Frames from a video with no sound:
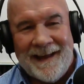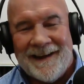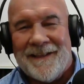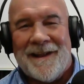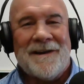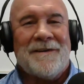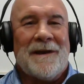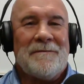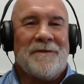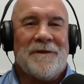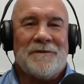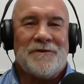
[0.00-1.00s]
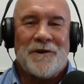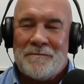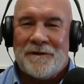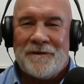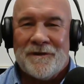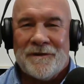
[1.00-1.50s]
And a lot of times they're
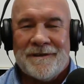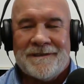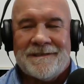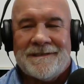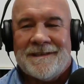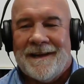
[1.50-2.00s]
German tourists.